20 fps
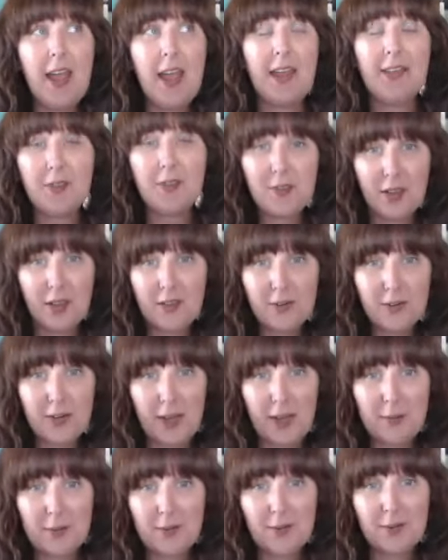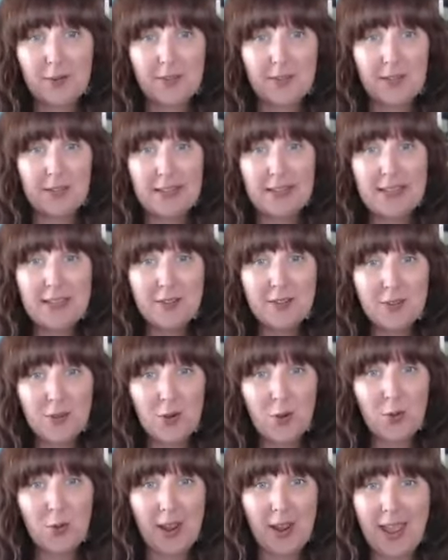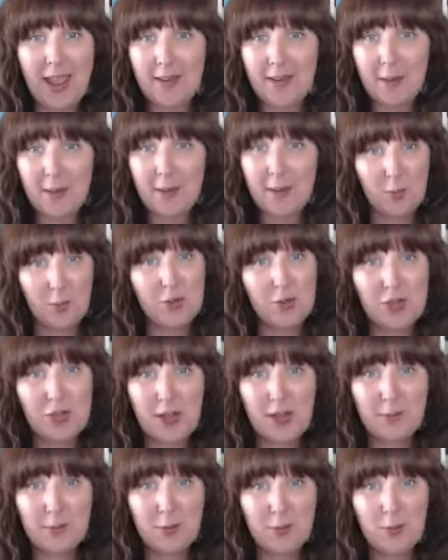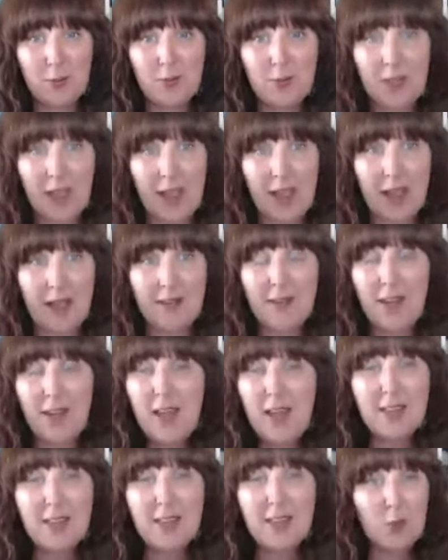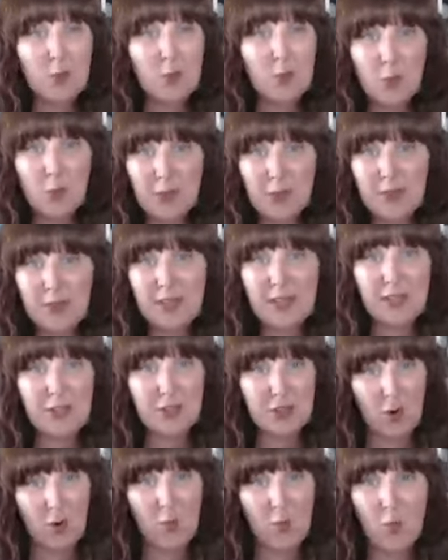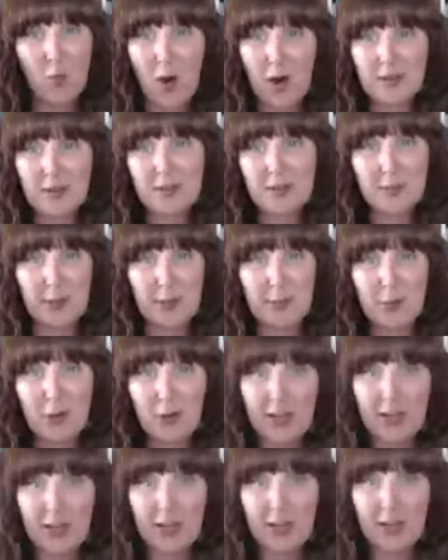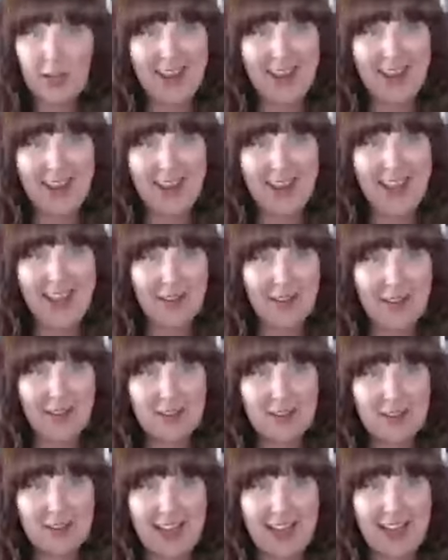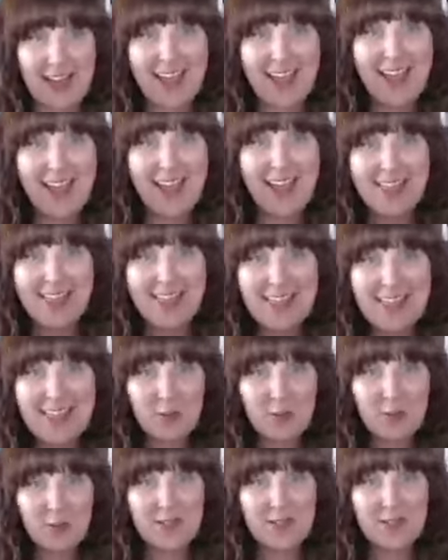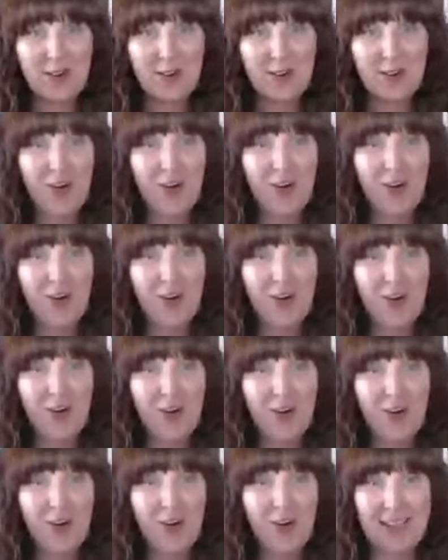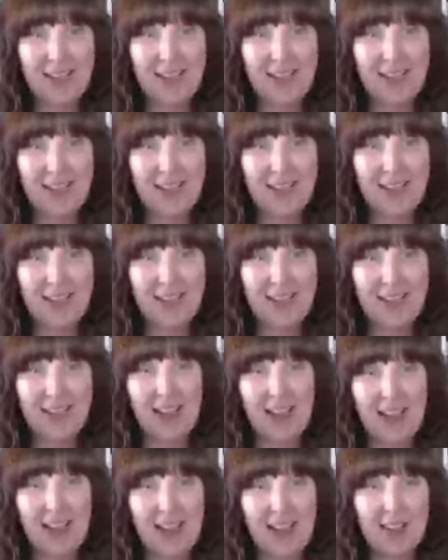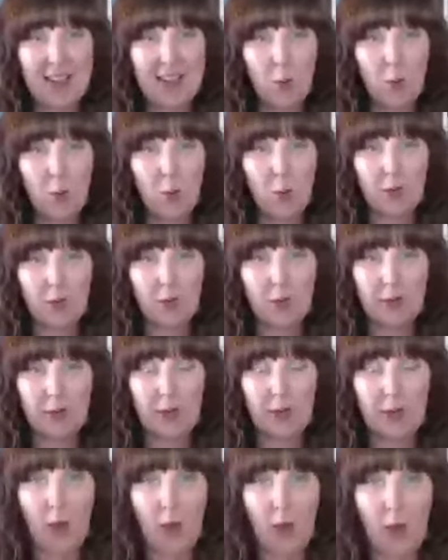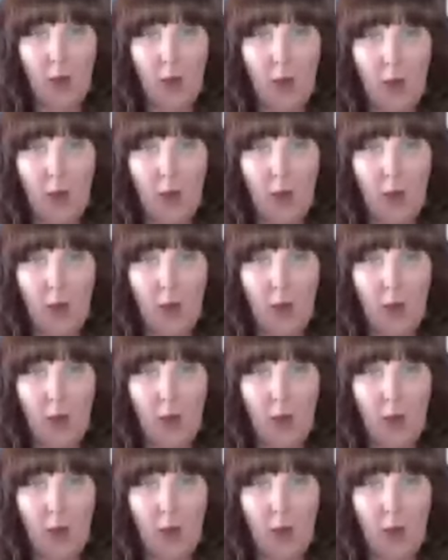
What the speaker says: And there's other chemicals that these don't have that most shampoos have that you really don't want to be putting on your head every day. These ones are all natural and amazing, and they work really well.